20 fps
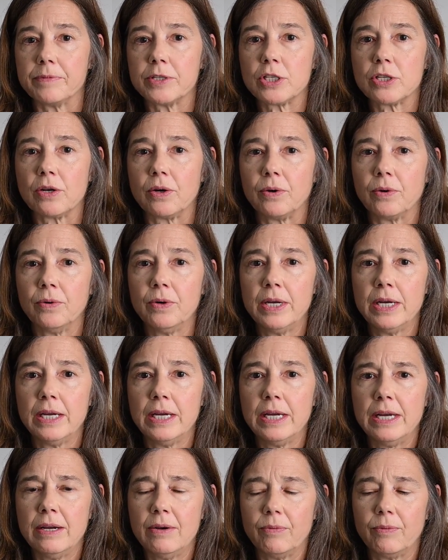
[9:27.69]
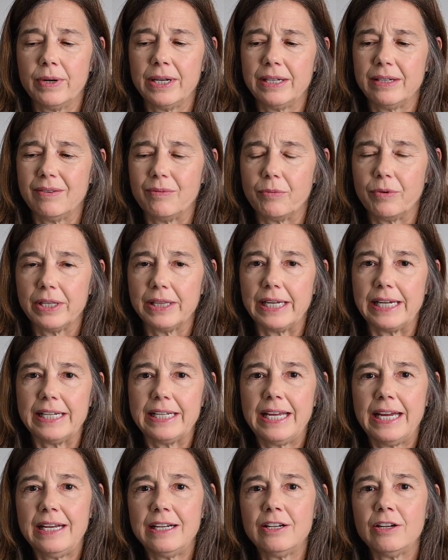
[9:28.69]
So when they
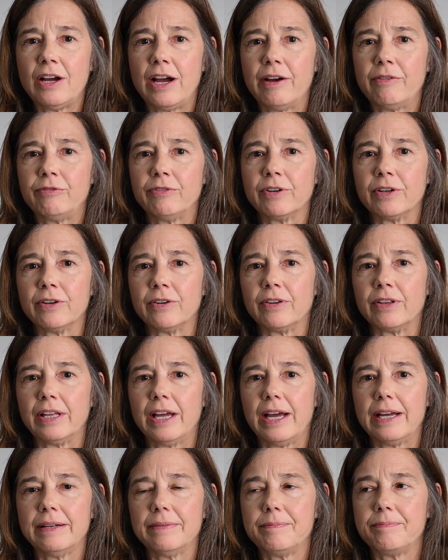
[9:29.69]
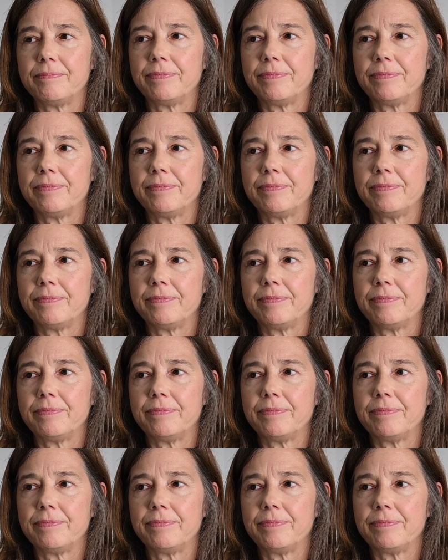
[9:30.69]
get an offer,